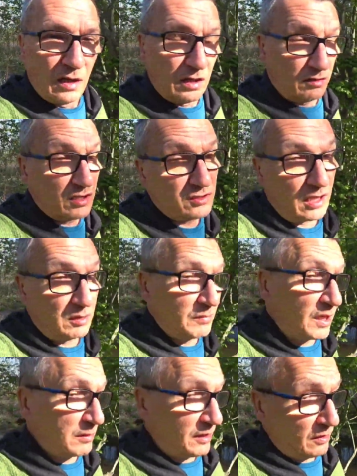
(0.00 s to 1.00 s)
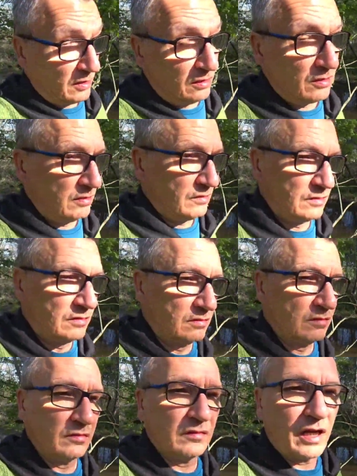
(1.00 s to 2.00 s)
And this time maybe
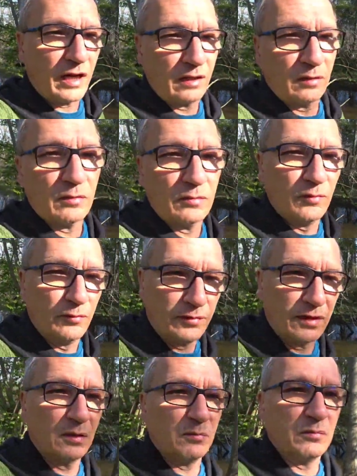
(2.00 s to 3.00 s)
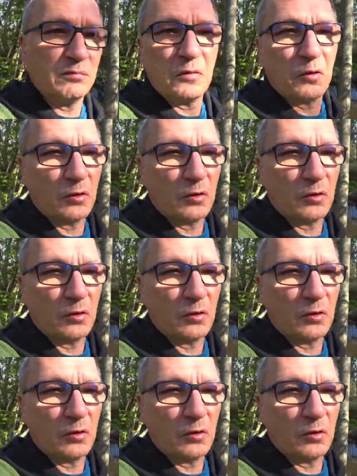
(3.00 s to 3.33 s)
I'll film